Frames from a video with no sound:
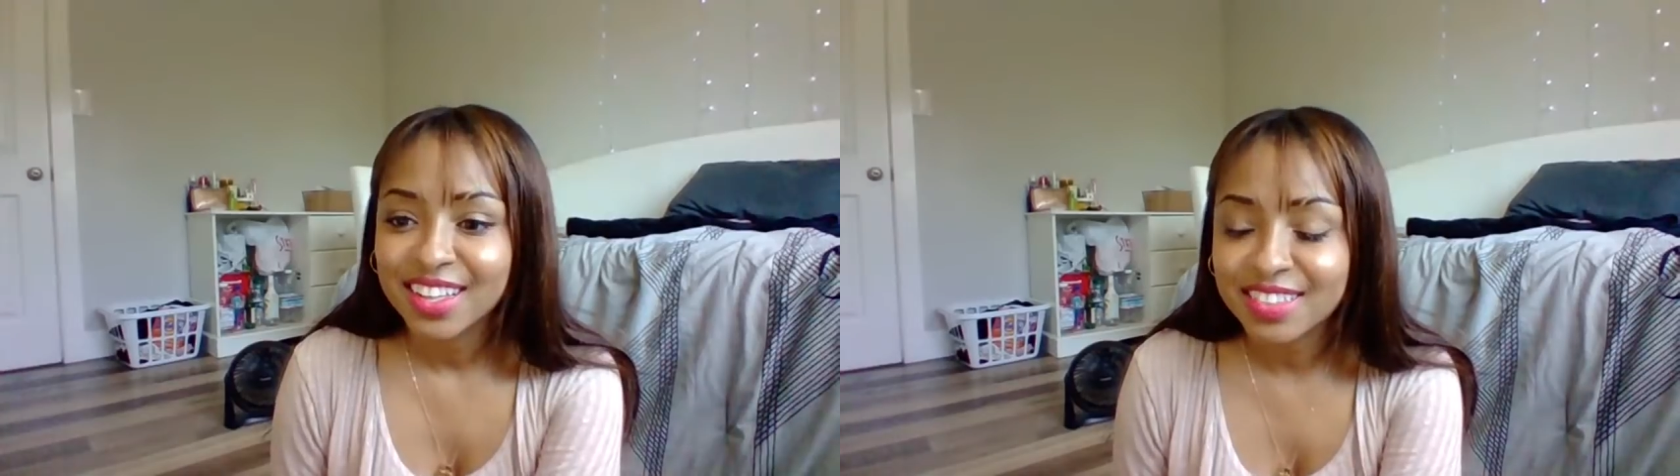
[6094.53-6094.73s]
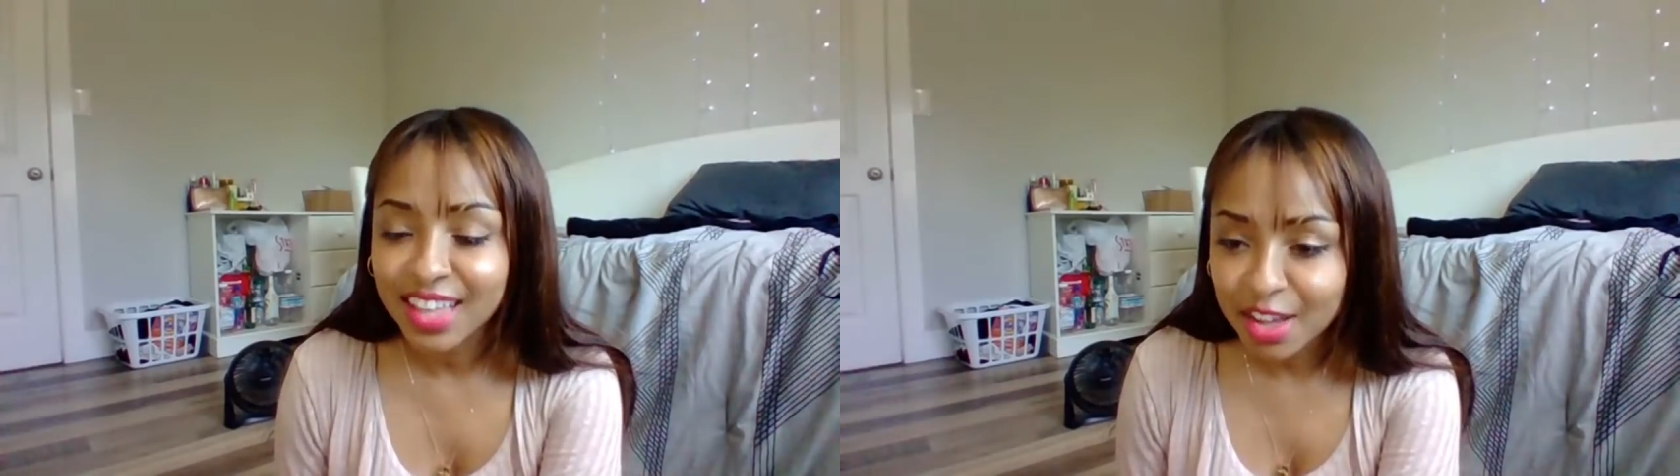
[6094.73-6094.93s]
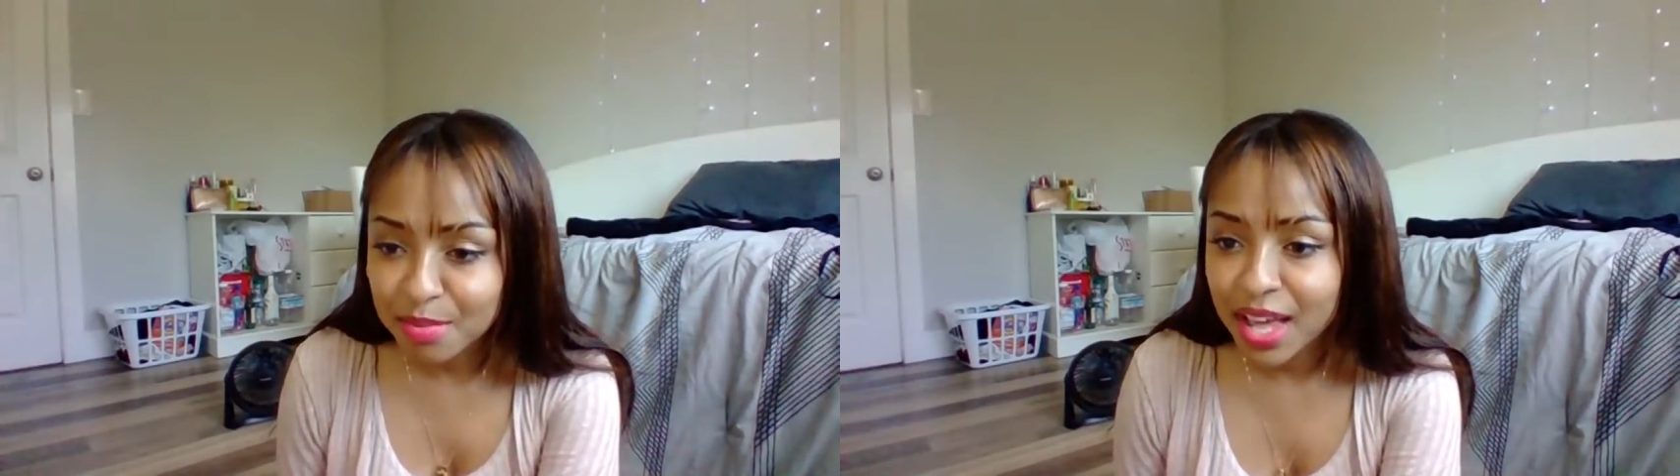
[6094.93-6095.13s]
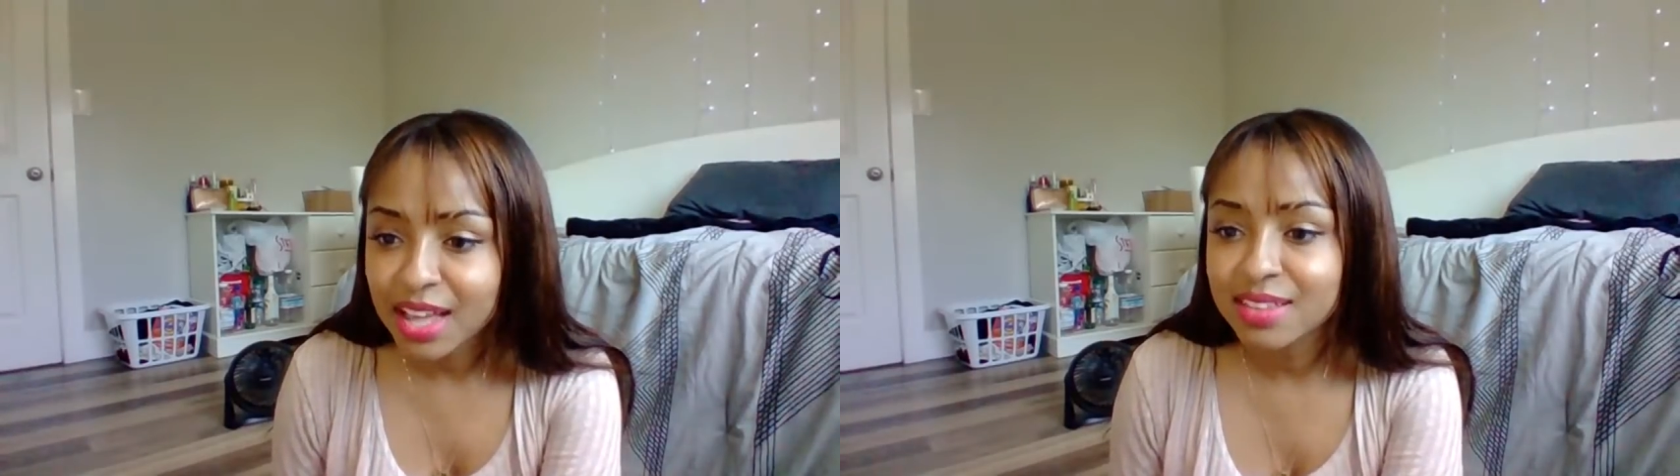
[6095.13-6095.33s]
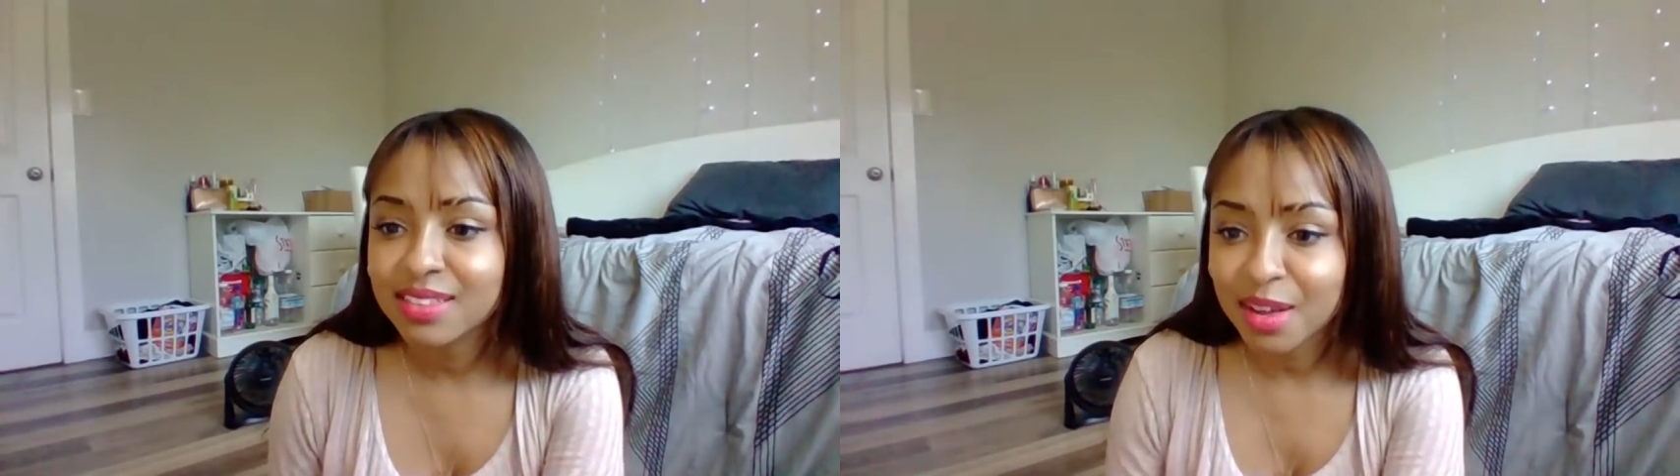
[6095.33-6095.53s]

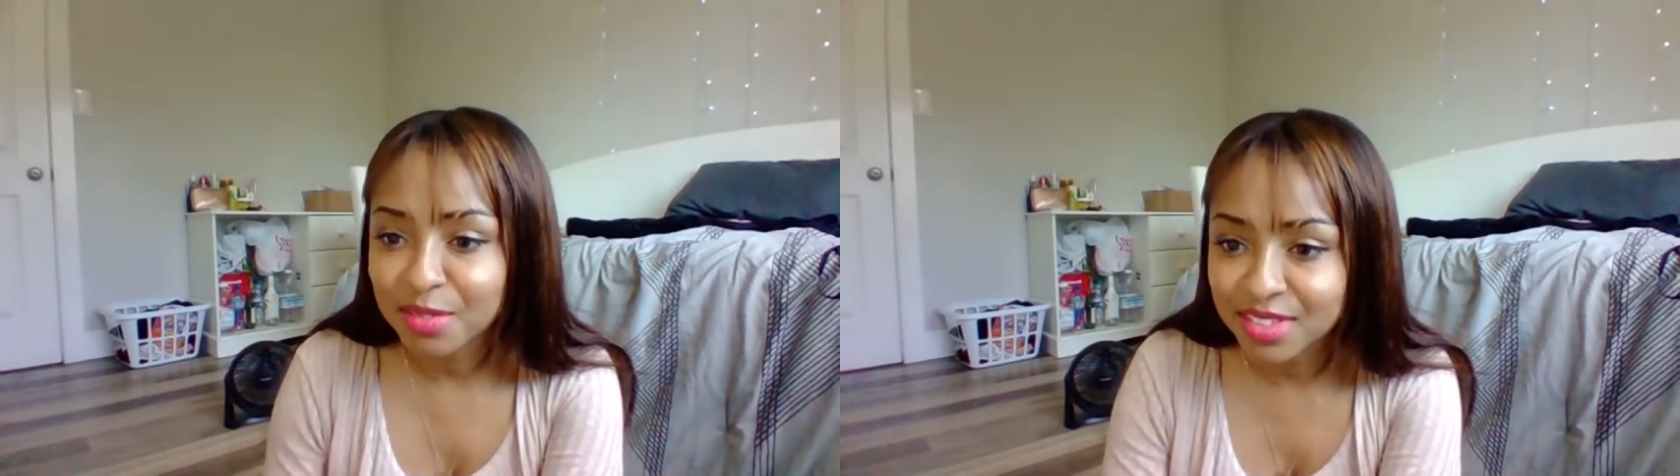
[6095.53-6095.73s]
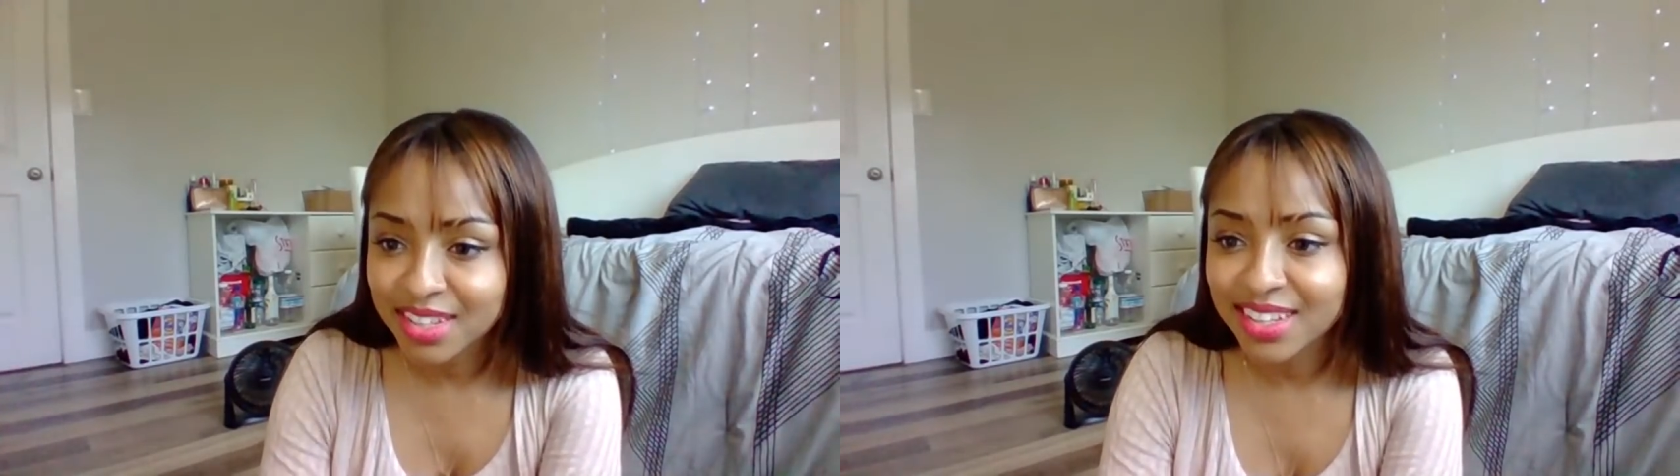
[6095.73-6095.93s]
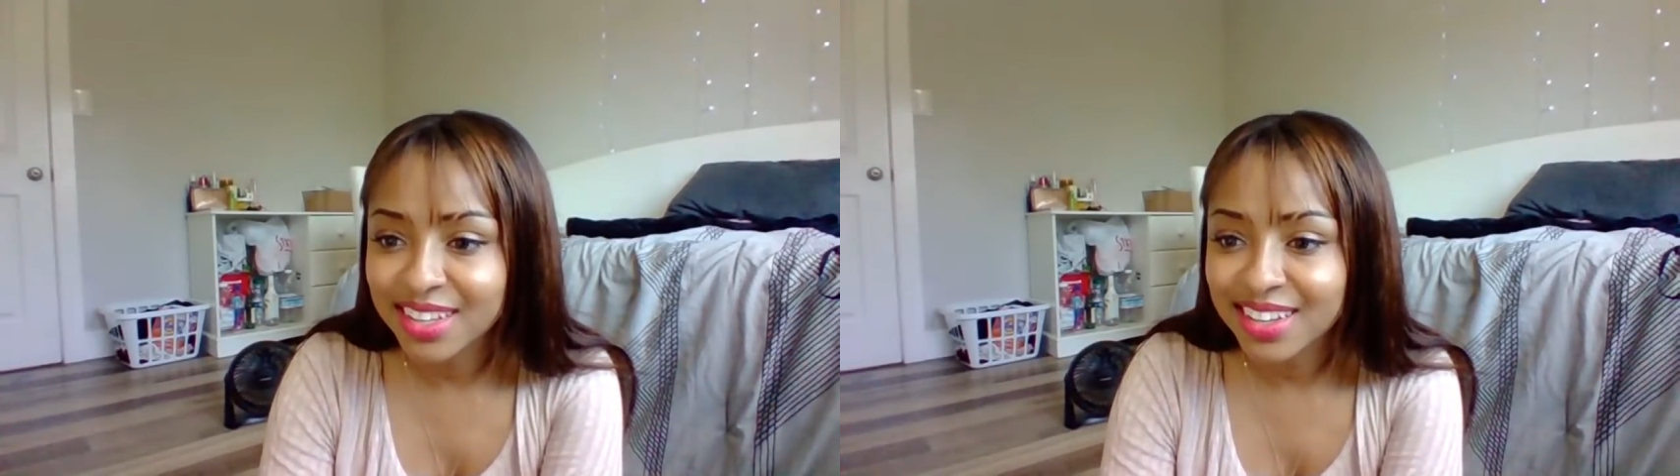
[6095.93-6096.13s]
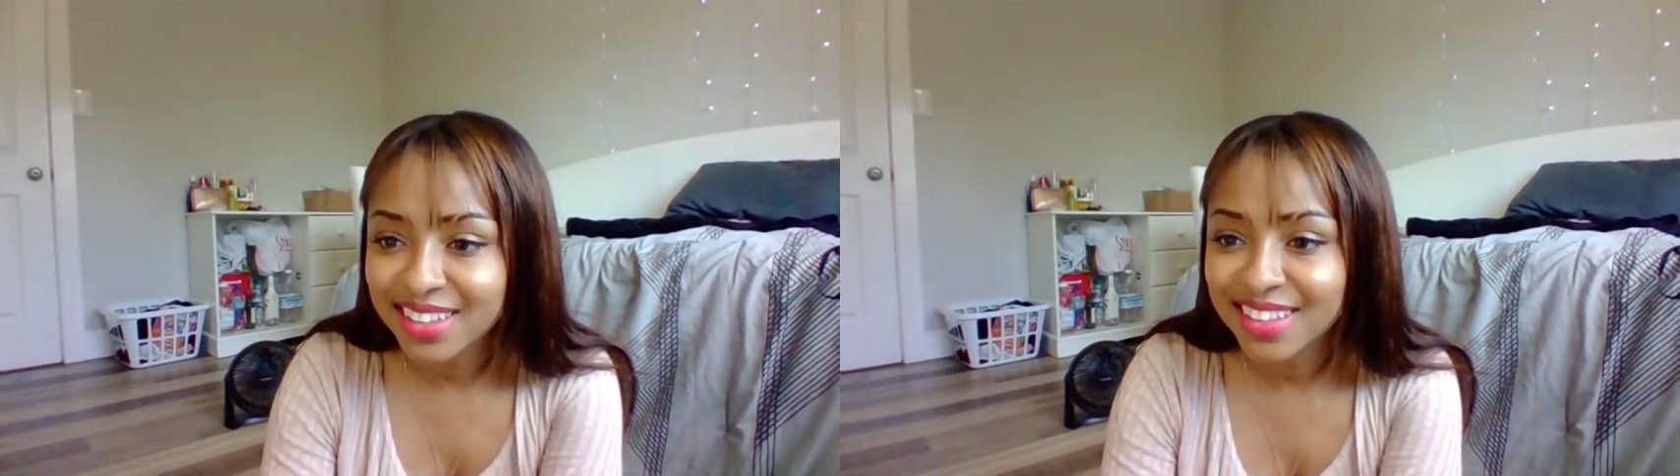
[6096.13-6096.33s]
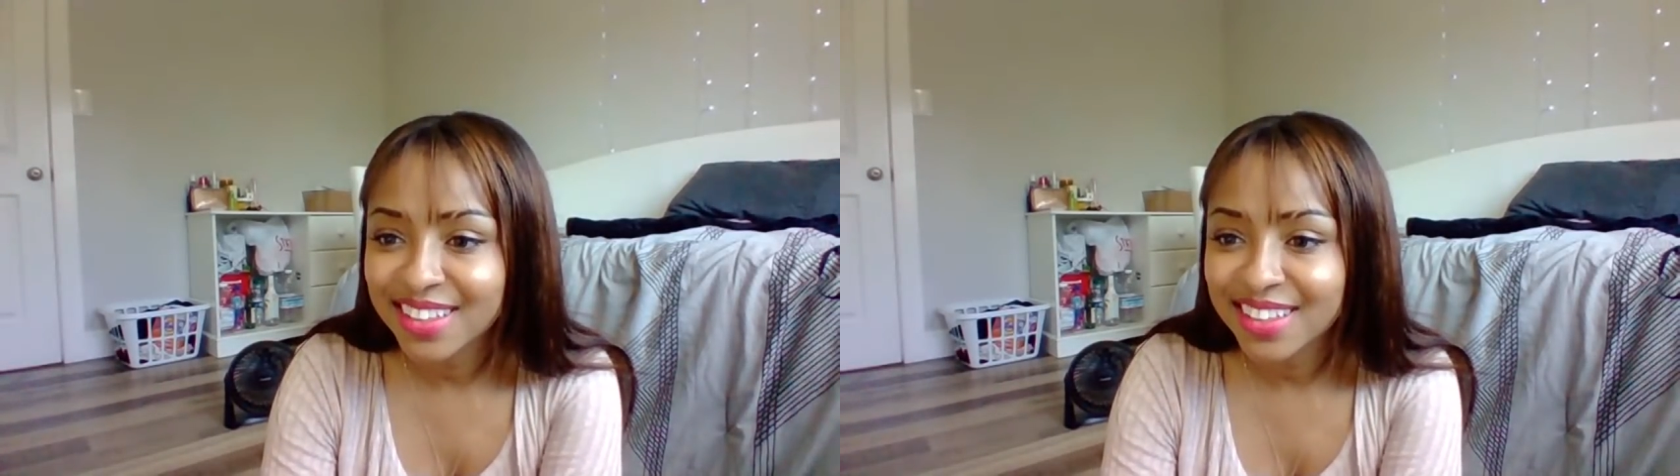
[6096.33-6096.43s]
Psychopaths, that was good.